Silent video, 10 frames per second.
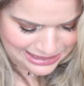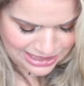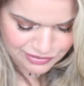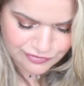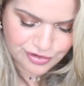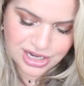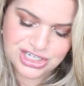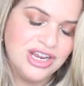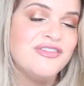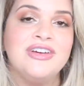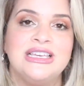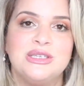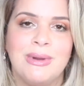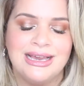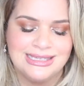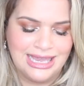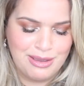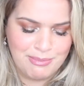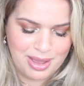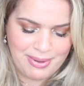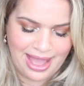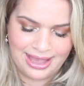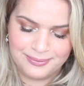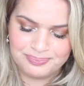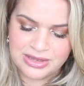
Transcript: and fresh face mask in my bag.